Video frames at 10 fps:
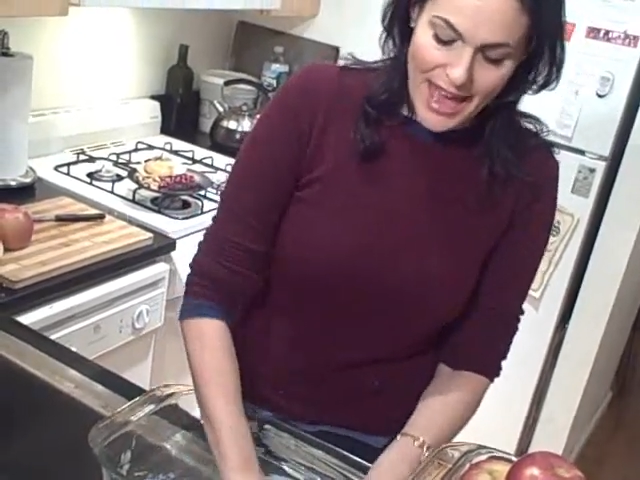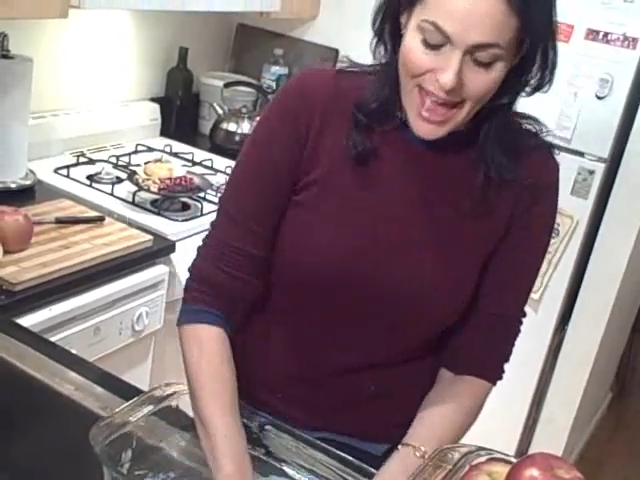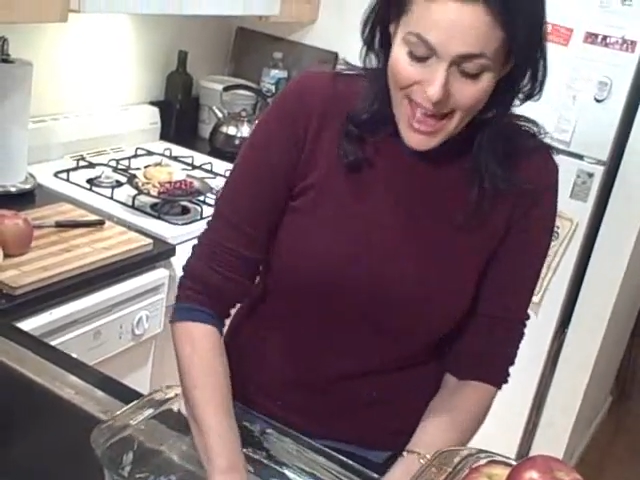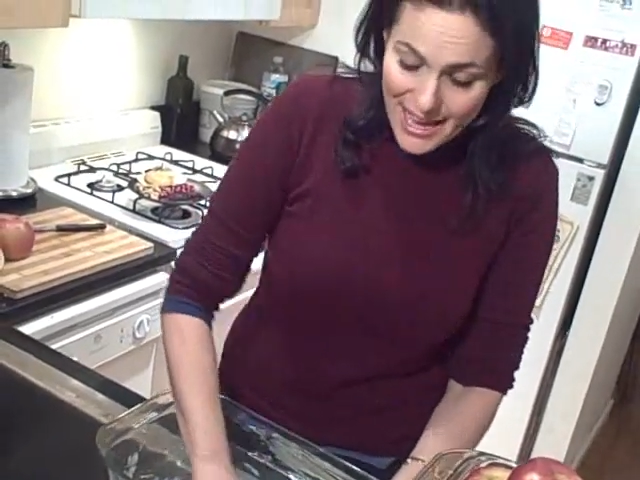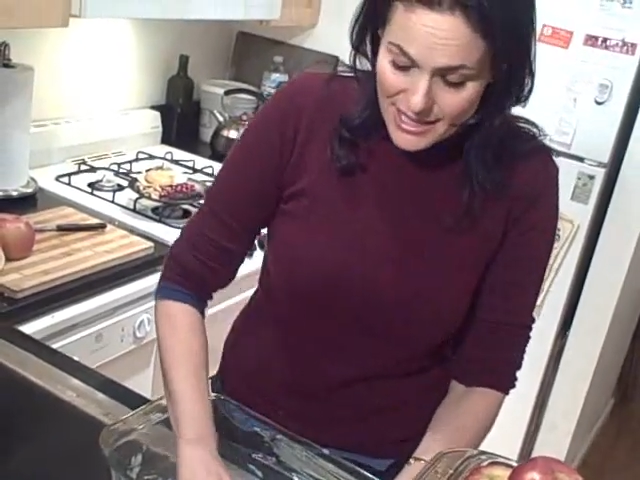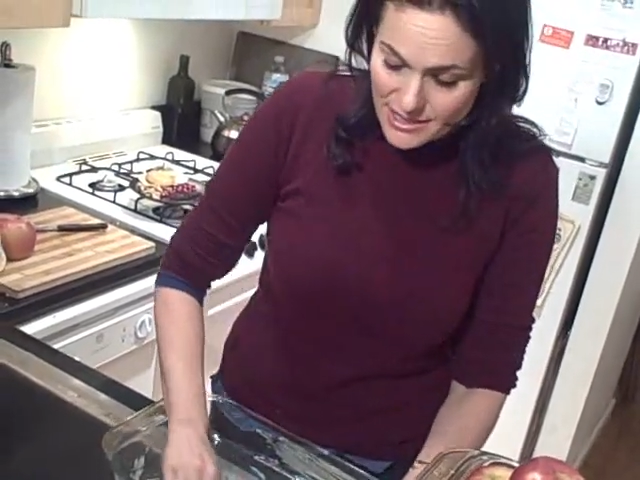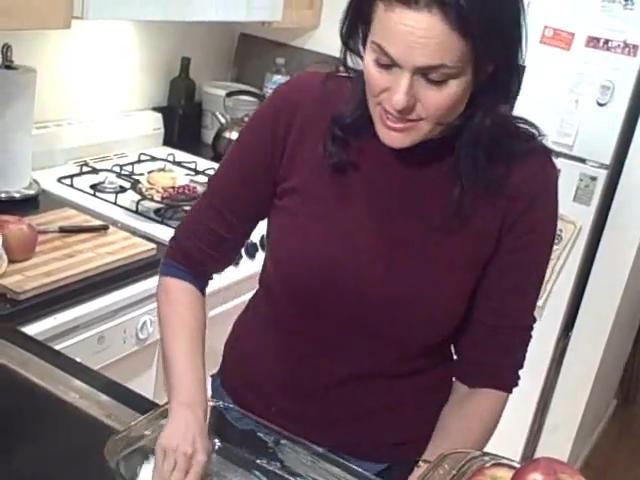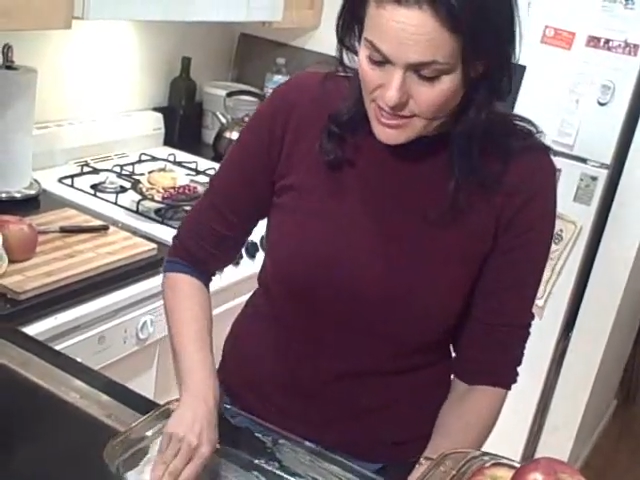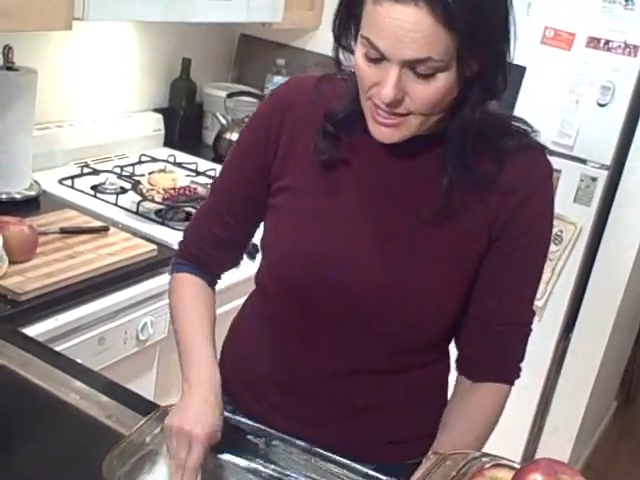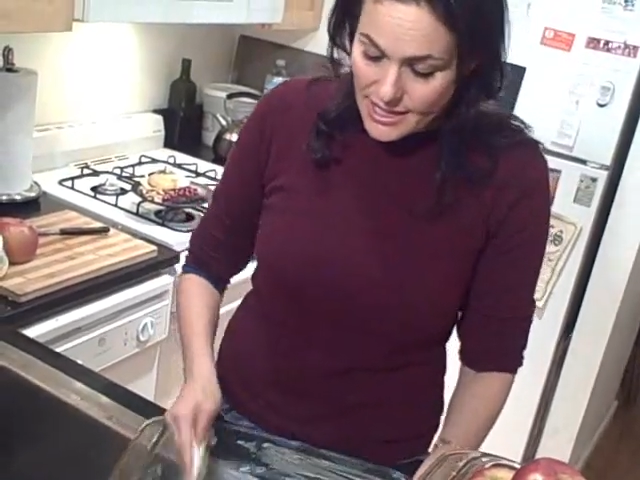and
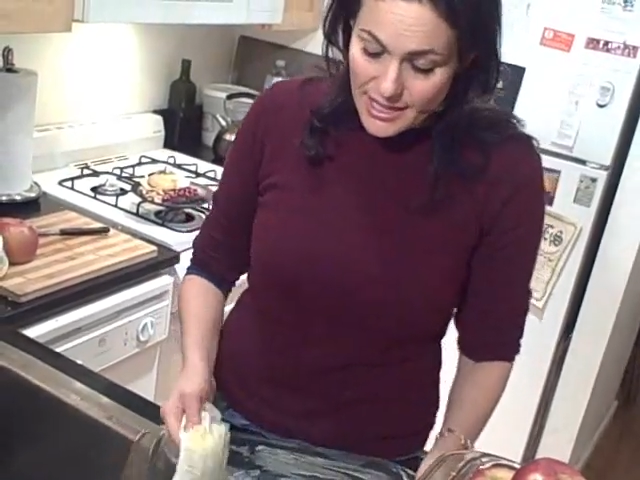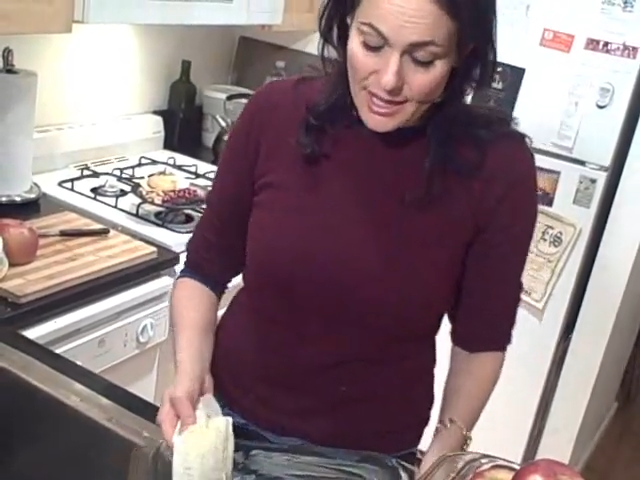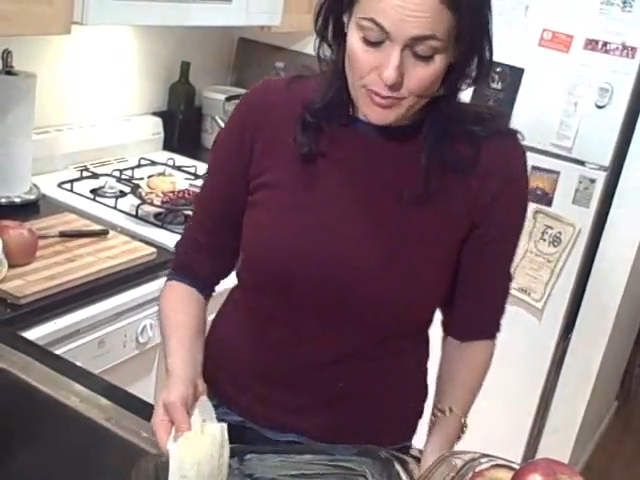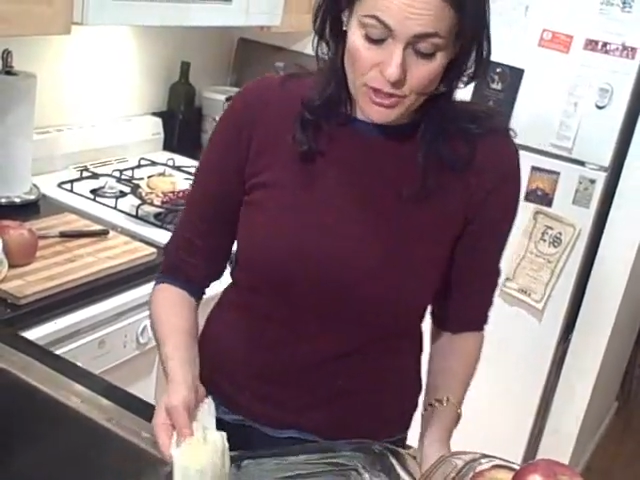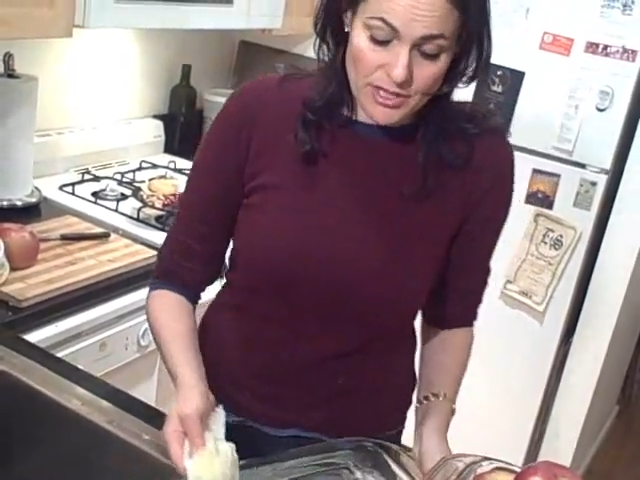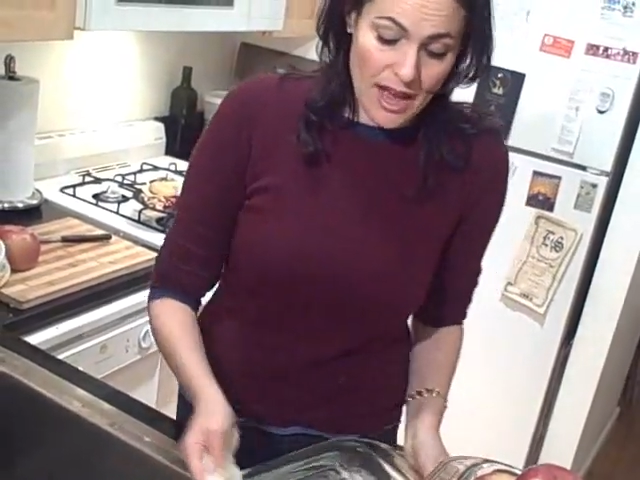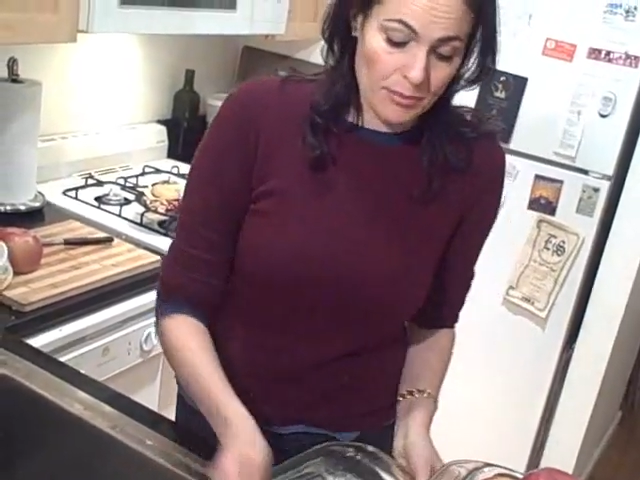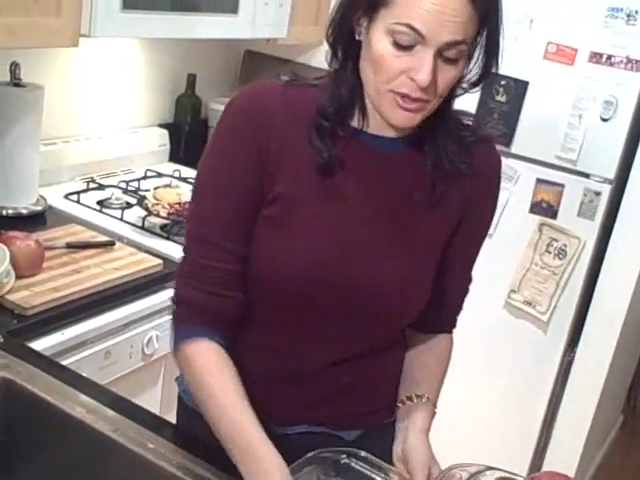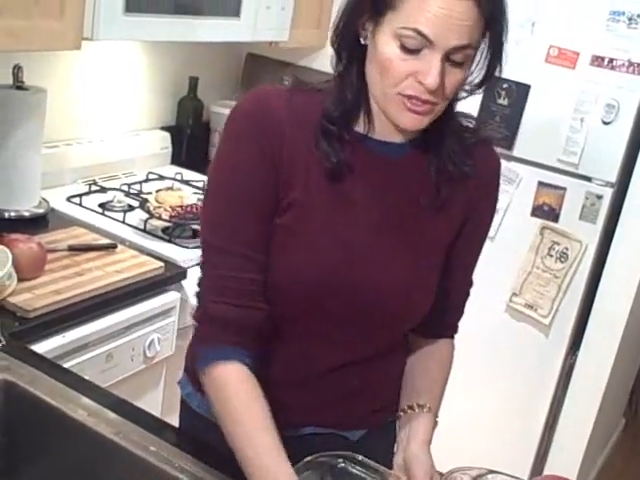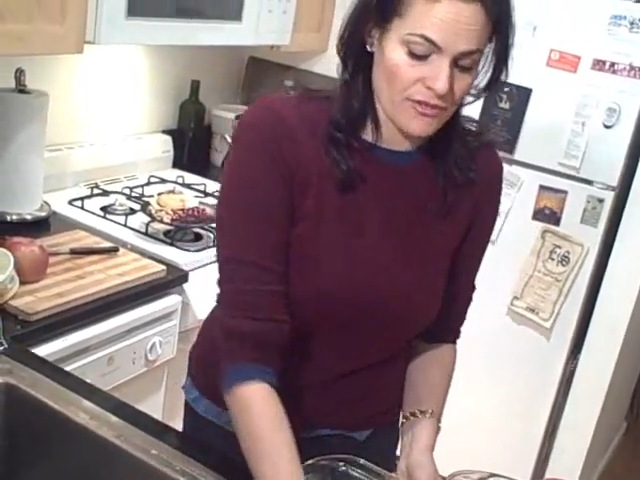keep those
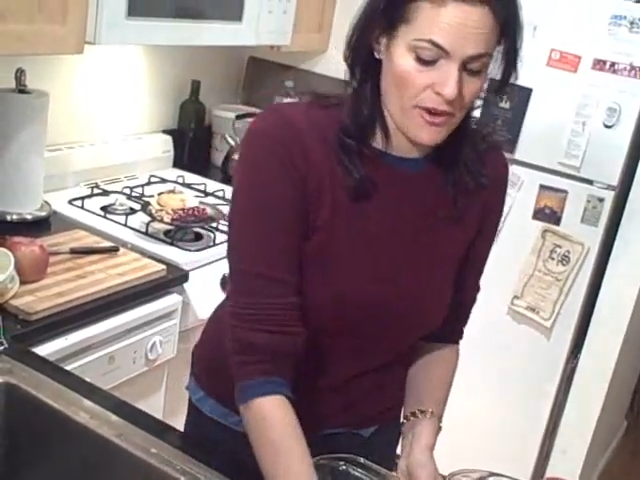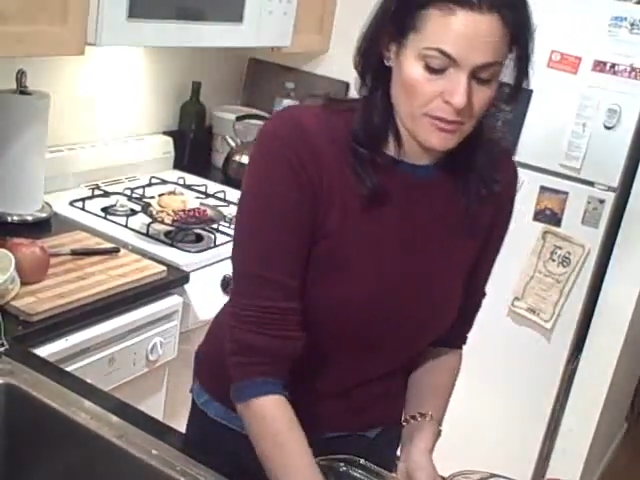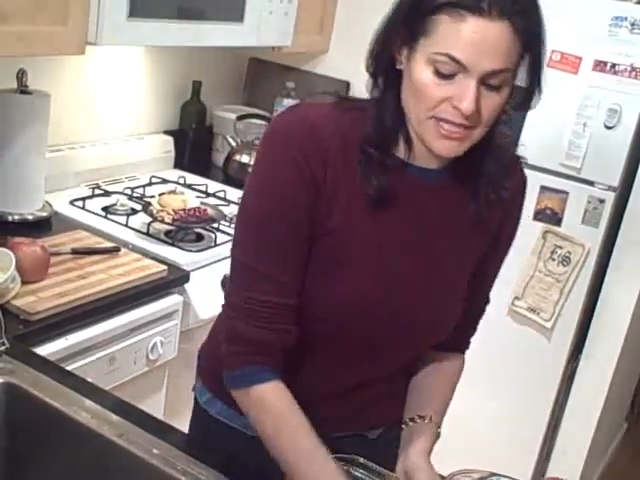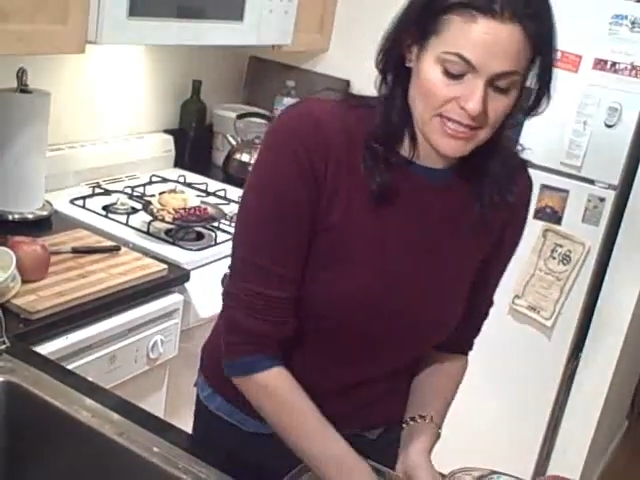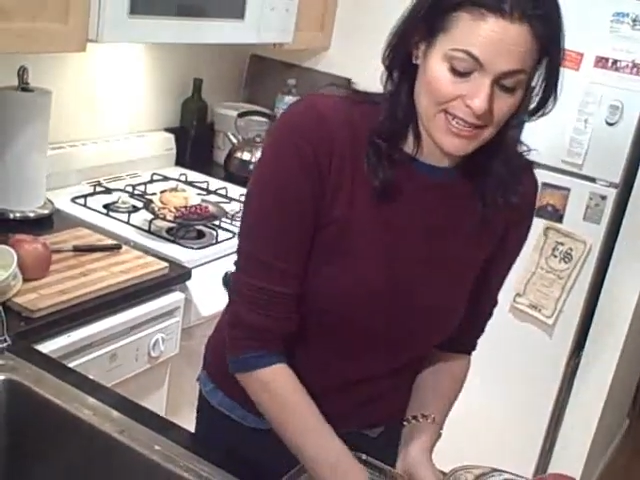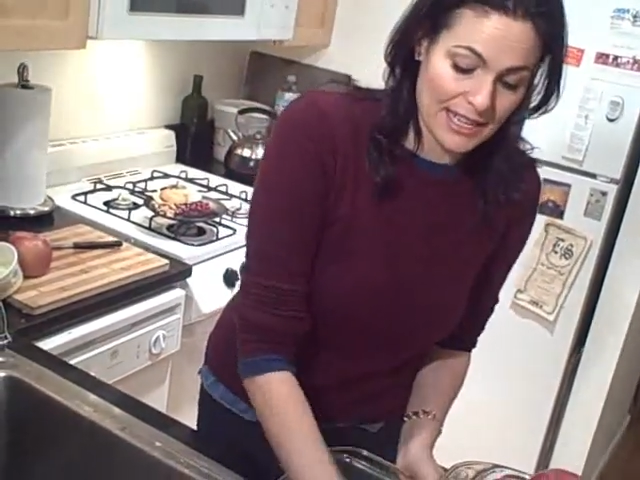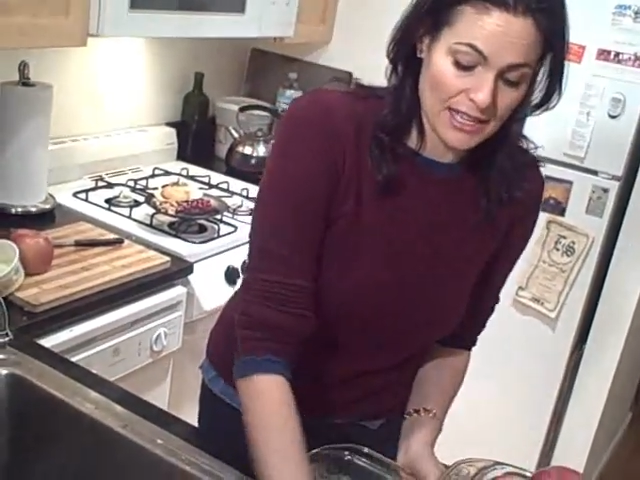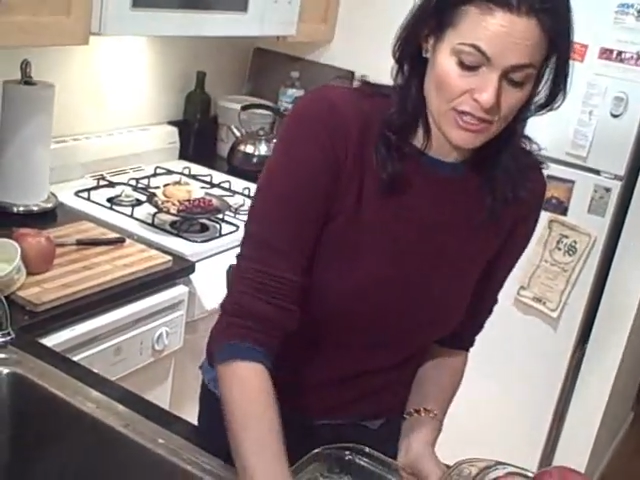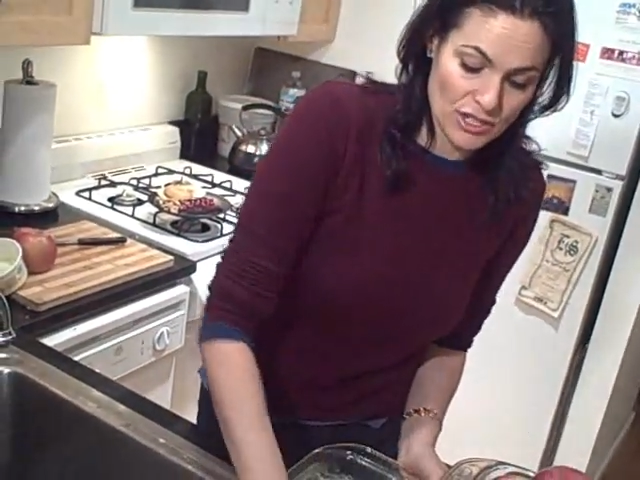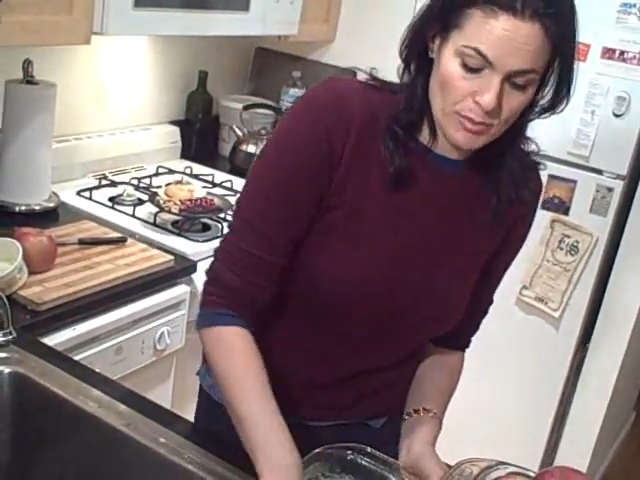apples from
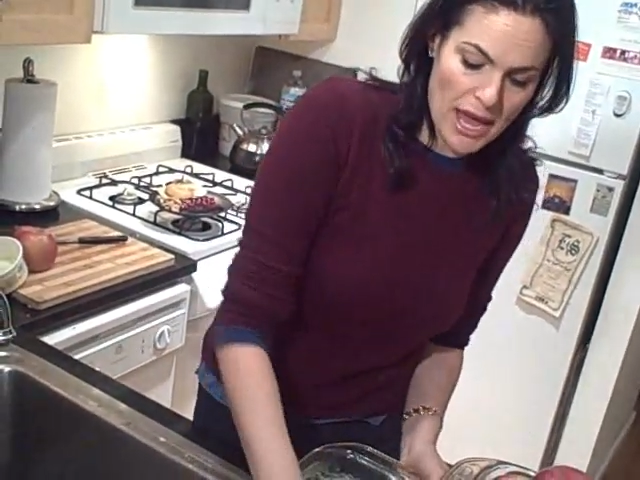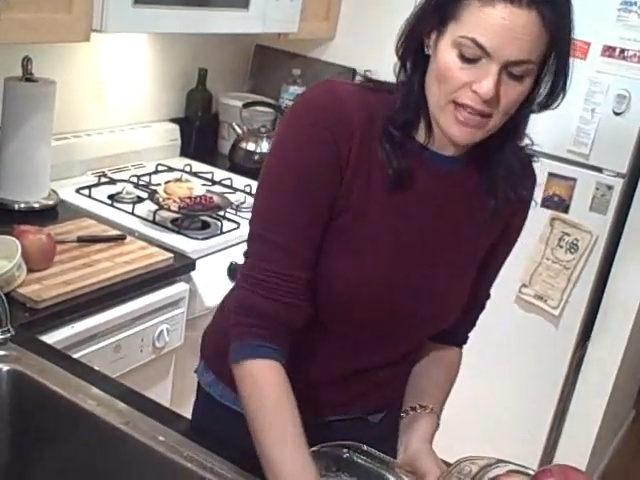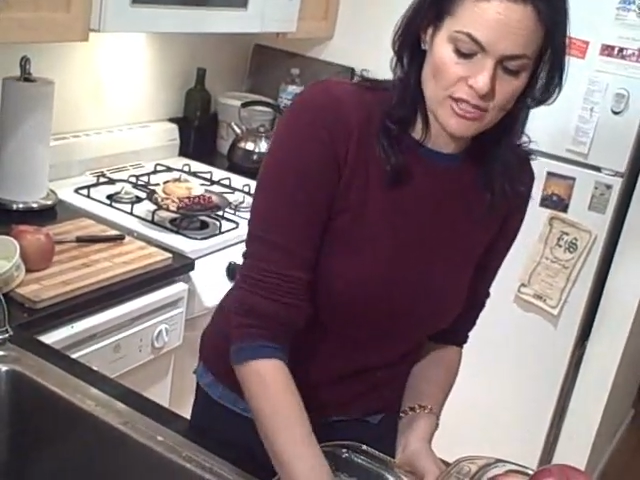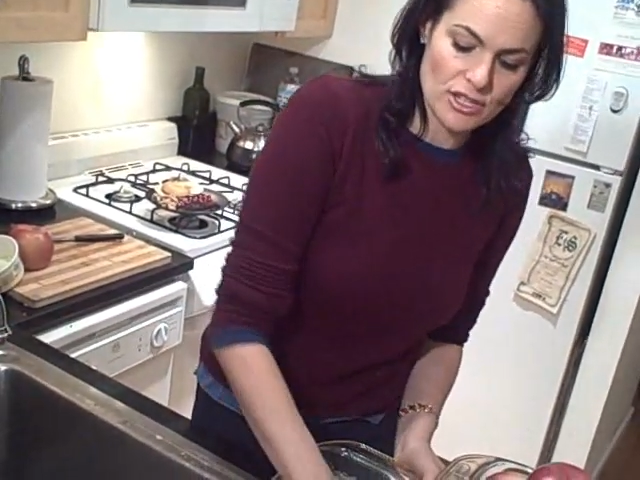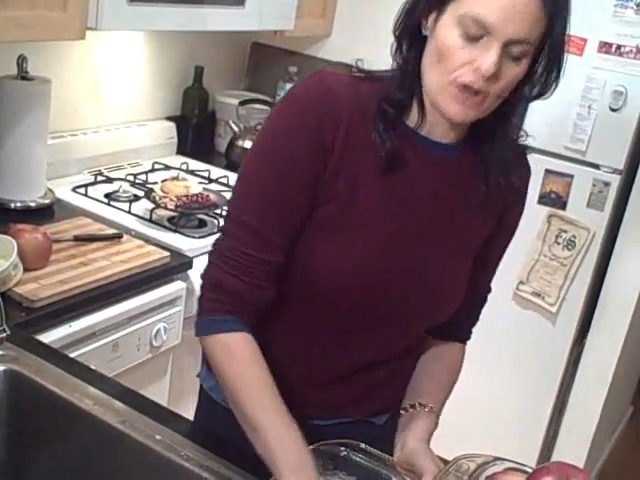sticking to the pan.